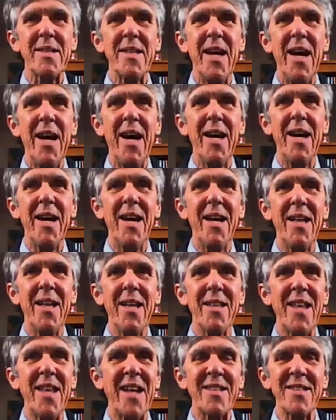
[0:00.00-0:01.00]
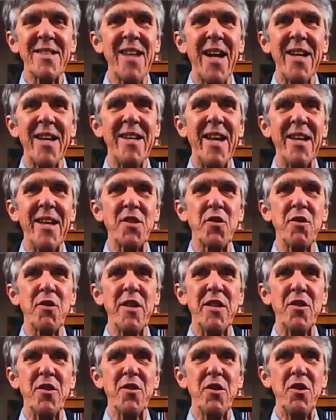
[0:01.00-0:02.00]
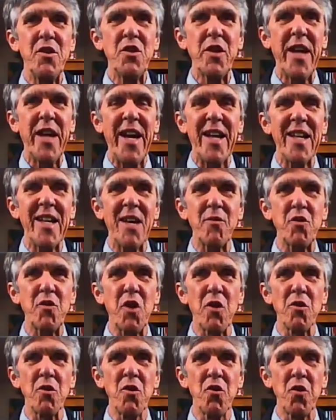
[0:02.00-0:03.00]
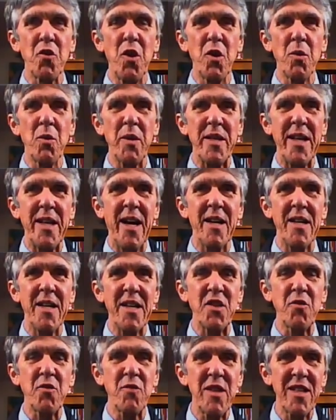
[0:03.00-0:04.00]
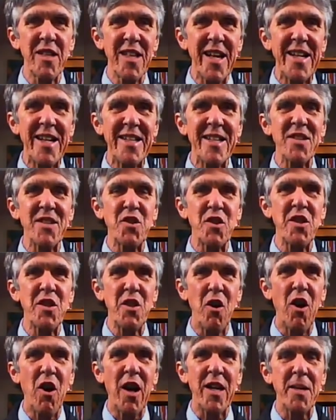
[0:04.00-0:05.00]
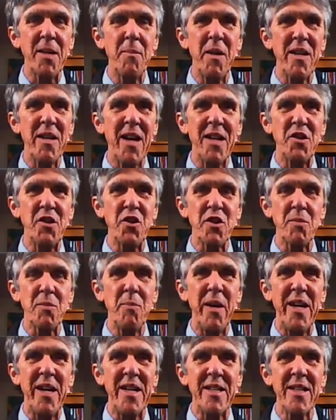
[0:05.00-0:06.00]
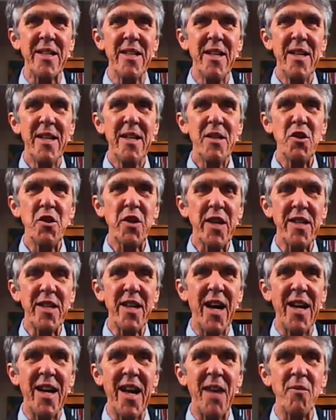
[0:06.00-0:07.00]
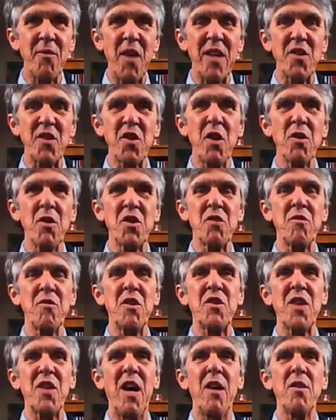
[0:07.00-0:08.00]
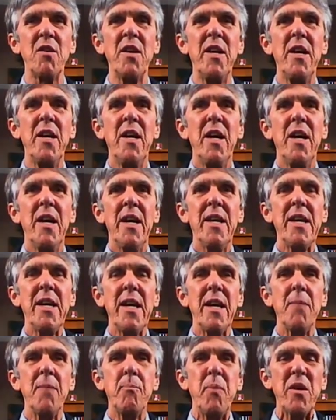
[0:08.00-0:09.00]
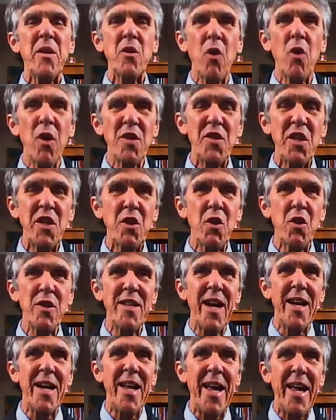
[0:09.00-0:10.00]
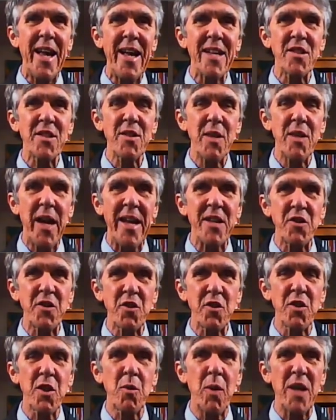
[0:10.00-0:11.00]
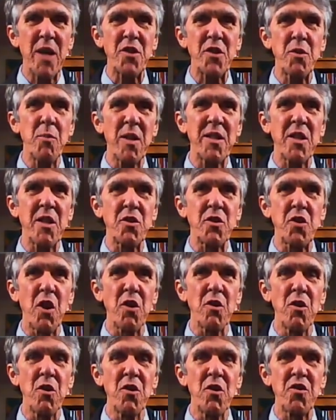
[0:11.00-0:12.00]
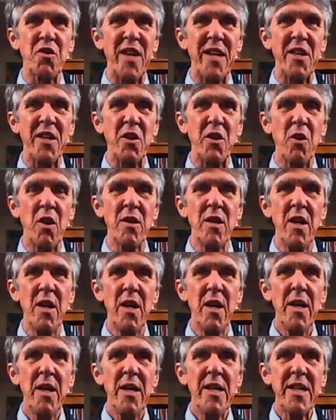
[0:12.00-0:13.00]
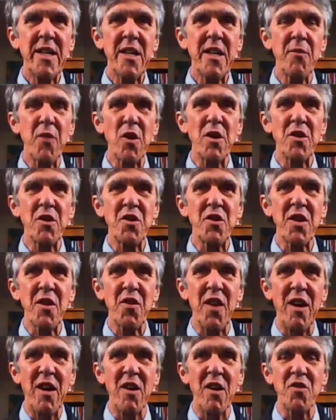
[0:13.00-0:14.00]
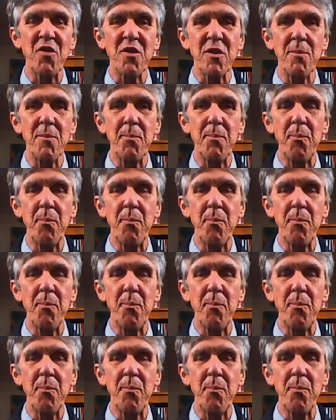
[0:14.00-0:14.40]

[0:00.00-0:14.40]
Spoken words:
that's not an answer either. You can't have turtles all the way down. It's related to the argument I just made. You cannot have that. So as a result, because he could not answer the question what the turtle is standing on, he converted to Catholicism.